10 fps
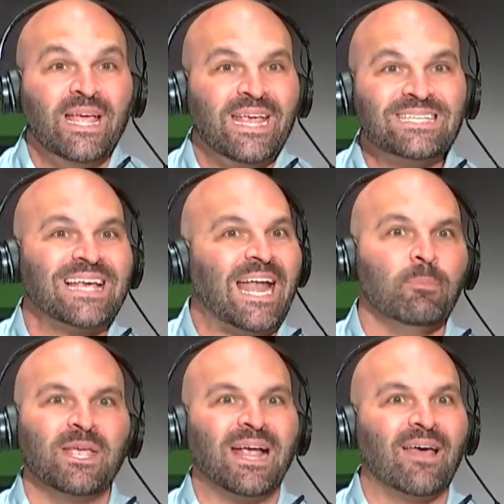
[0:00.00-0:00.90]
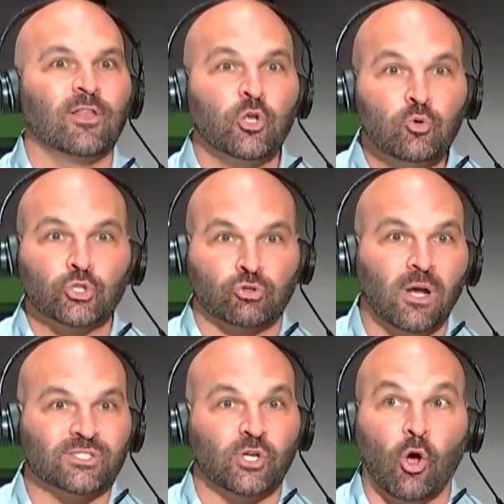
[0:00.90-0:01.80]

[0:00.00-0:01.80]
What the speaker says: He's got to be a guy that you trust